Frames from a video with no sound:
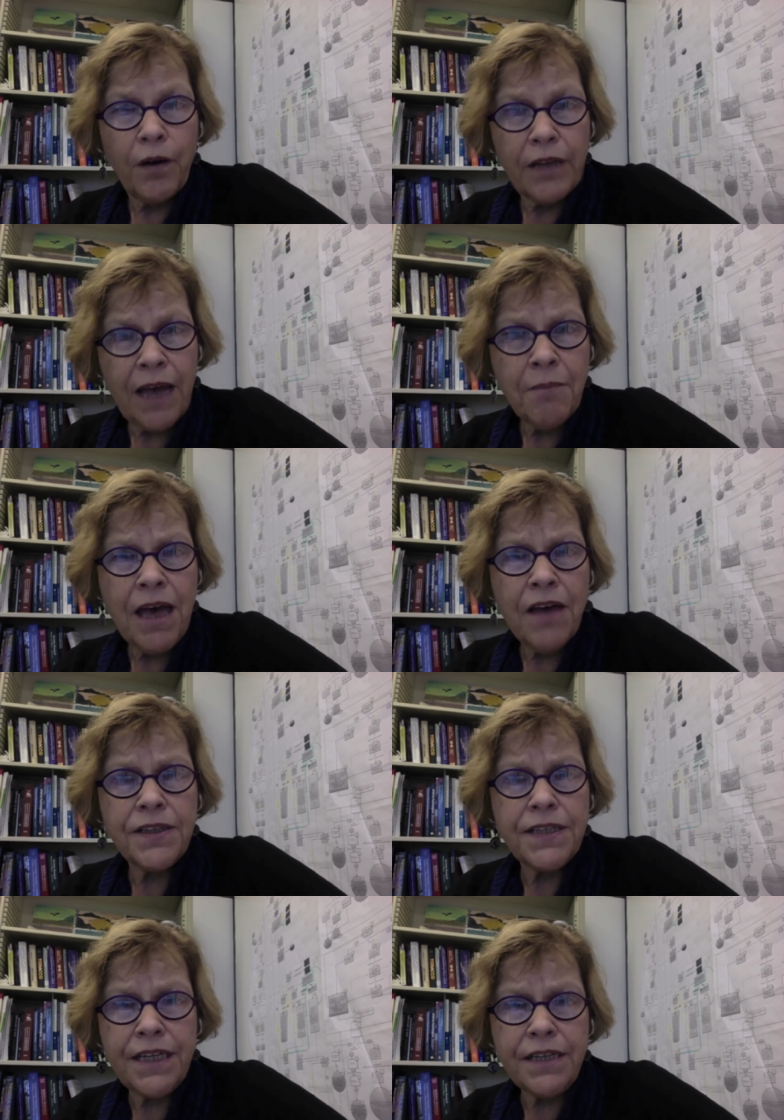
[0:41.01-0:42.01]

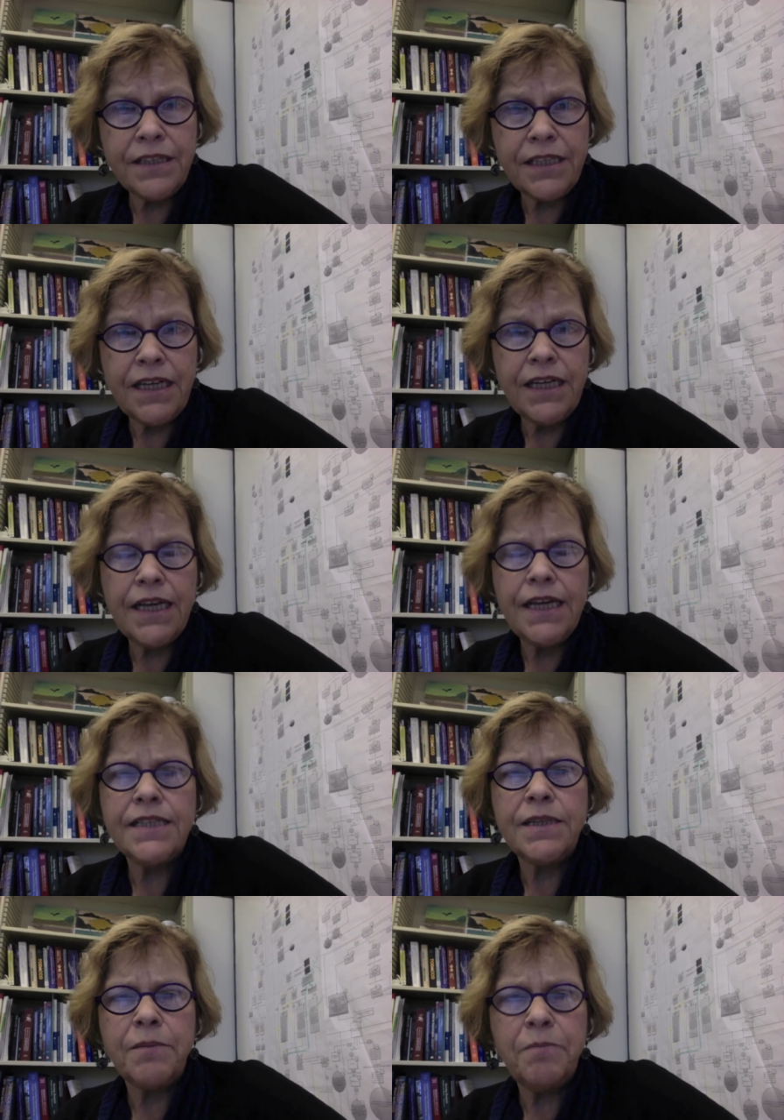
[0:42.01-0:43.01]
mHealth T L C
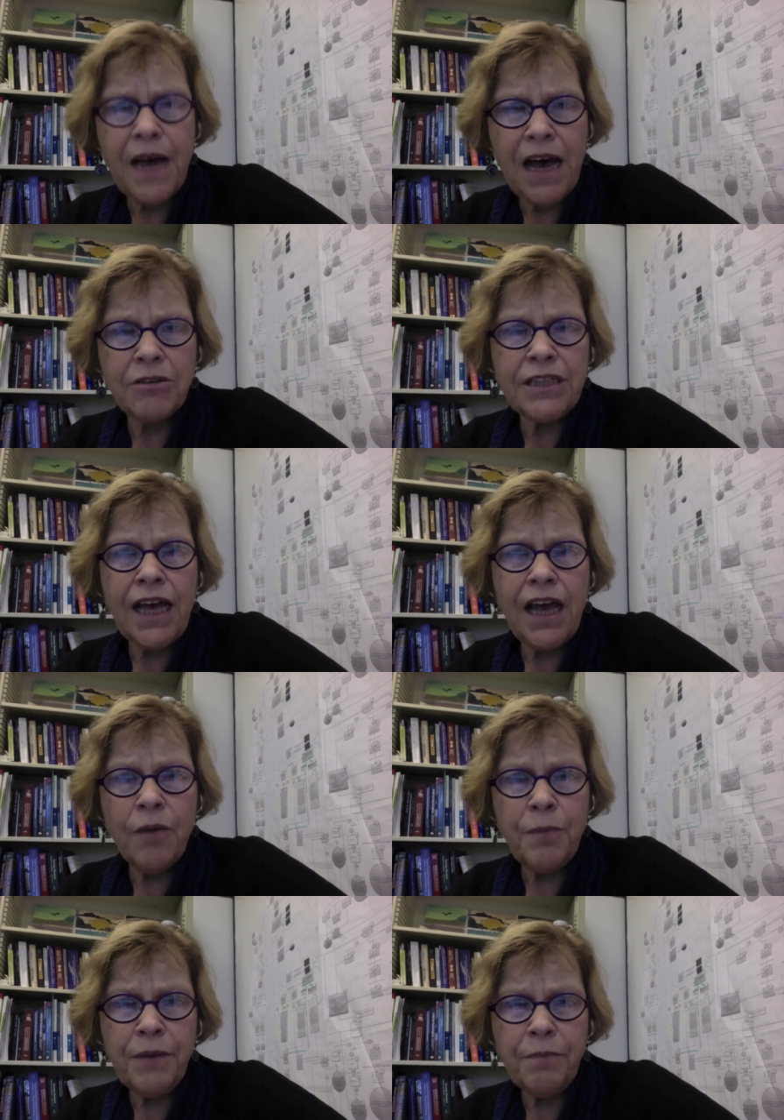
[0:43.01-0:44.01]
is about
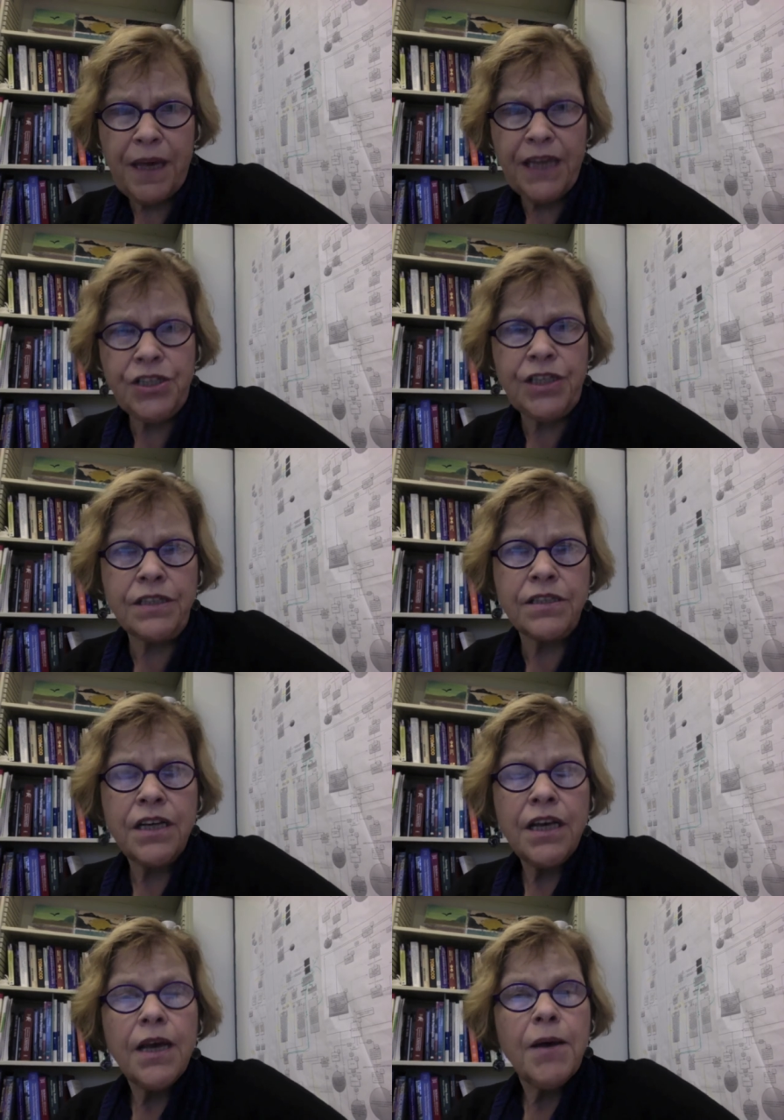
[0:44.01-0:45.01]
helping patients
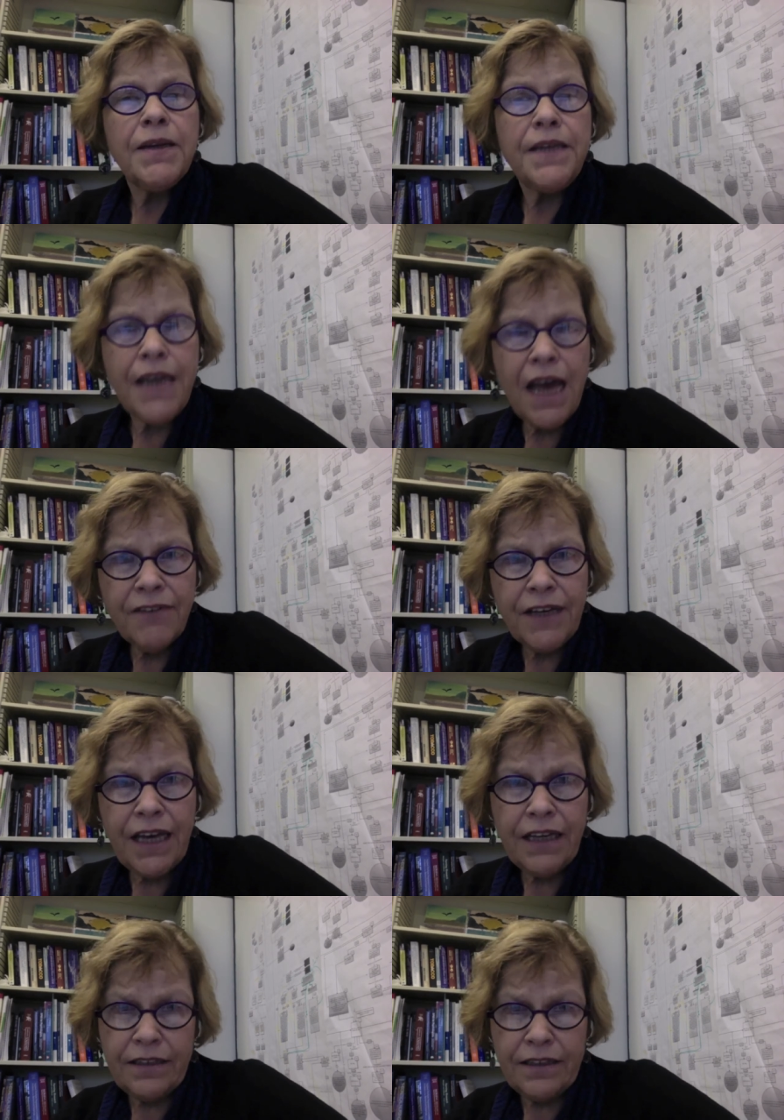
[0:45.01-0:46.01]

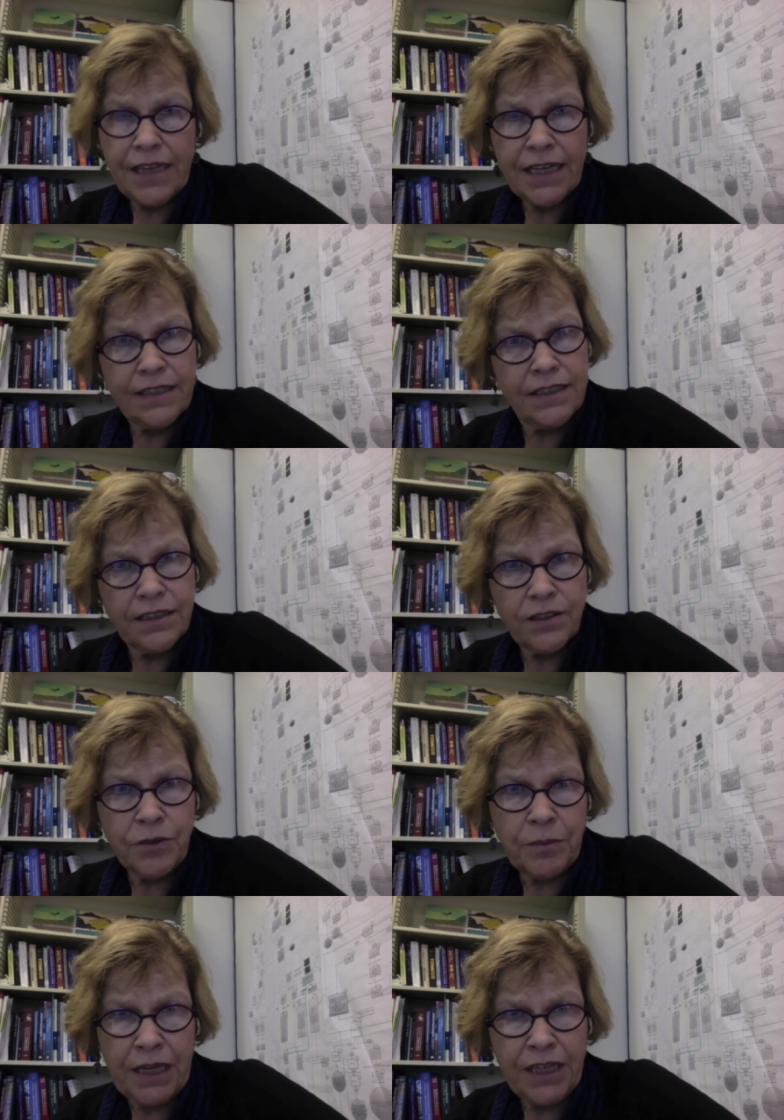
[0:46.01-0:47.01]
navigate that
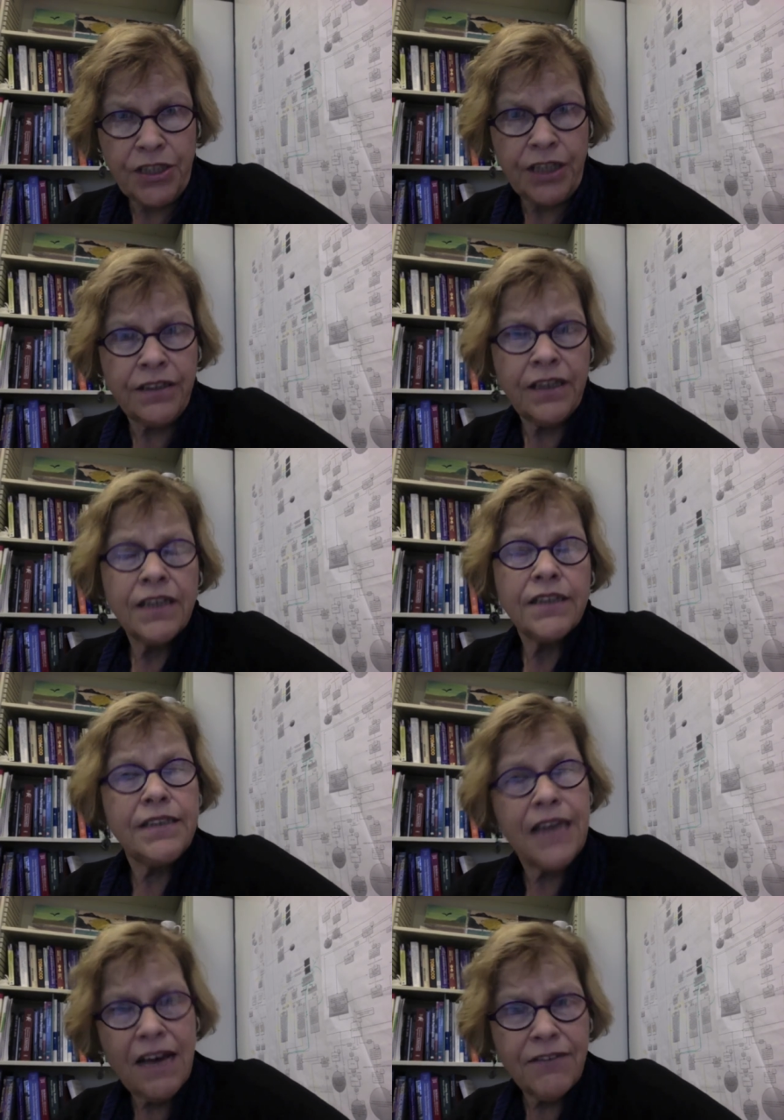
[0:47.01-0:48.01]
discrimination,
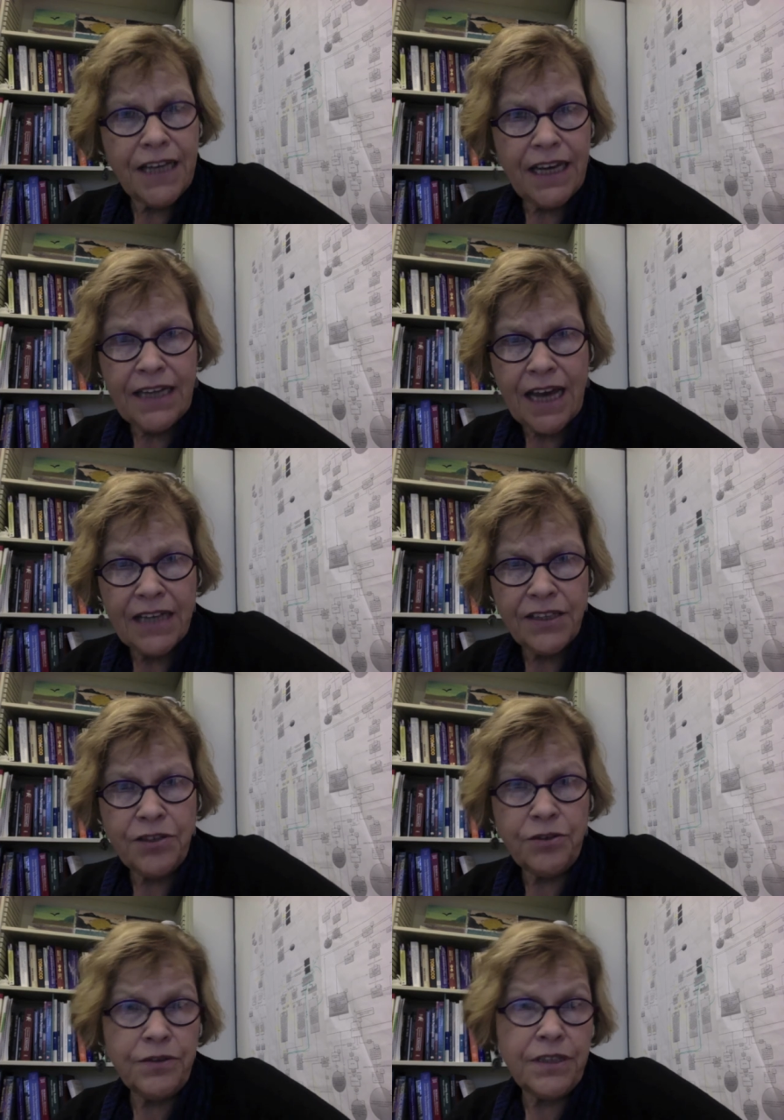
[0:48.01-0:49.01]
navigate
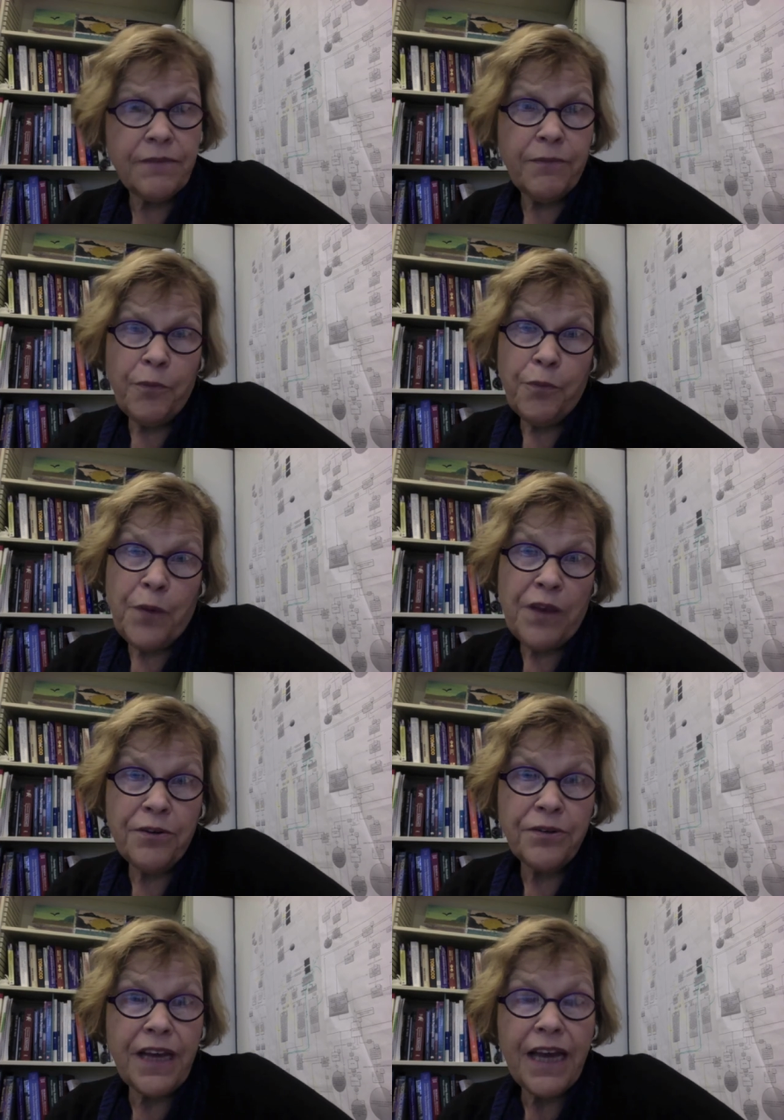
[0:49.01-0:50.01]
attitudes, whether
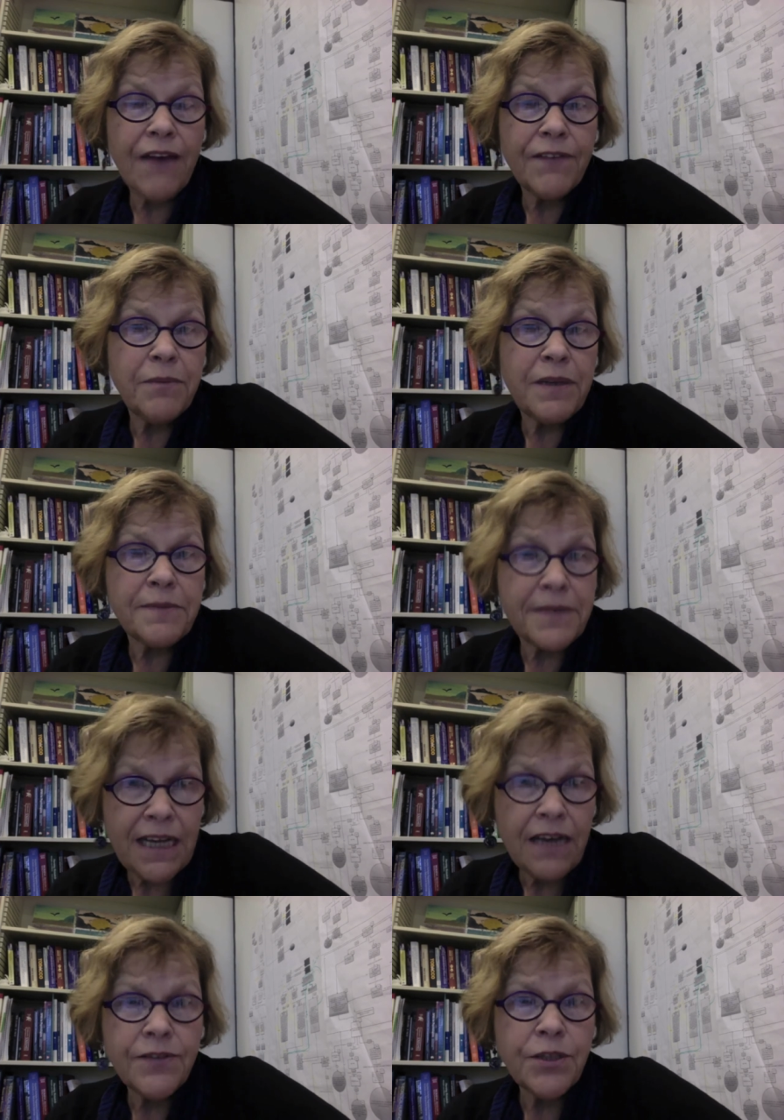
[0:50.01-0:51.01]
they have them
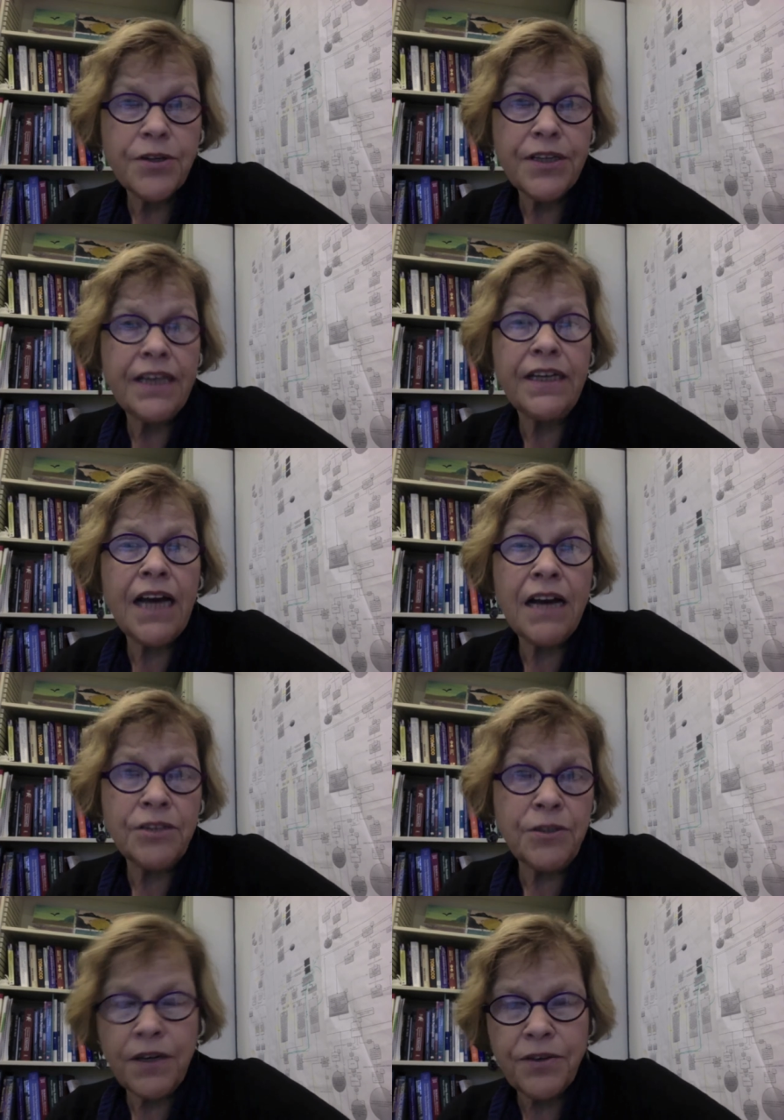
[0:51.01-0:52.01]
themselves or they
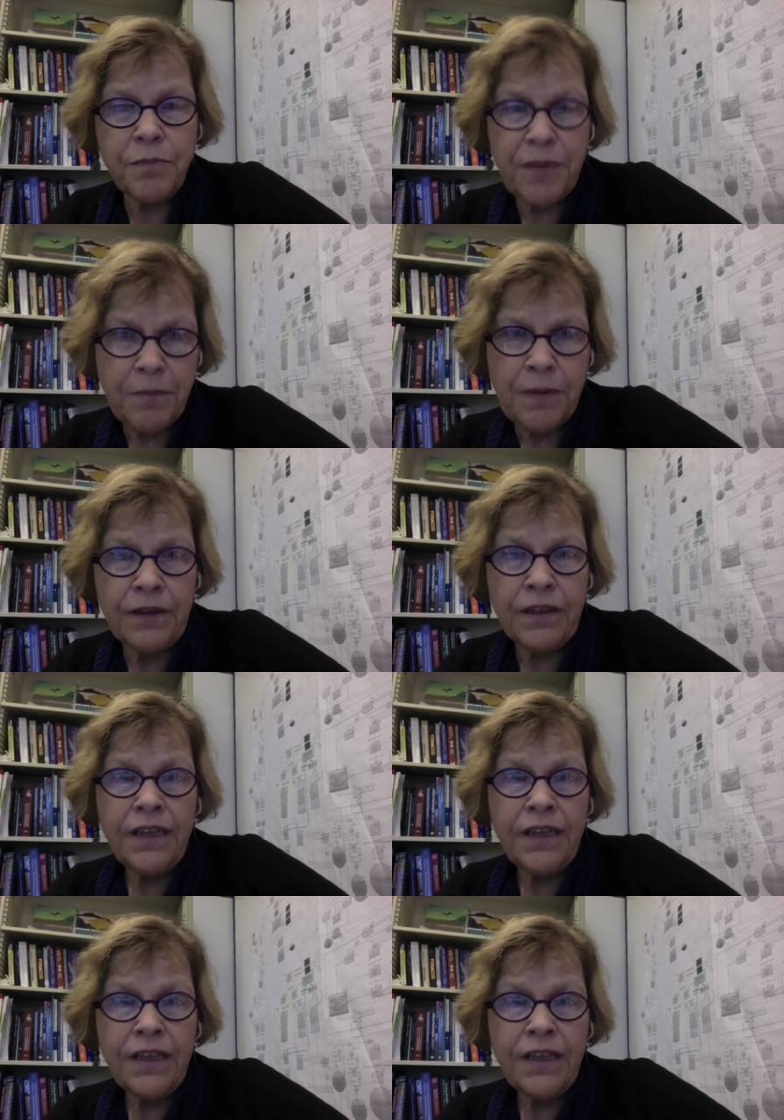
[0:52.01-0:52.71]
encounter other people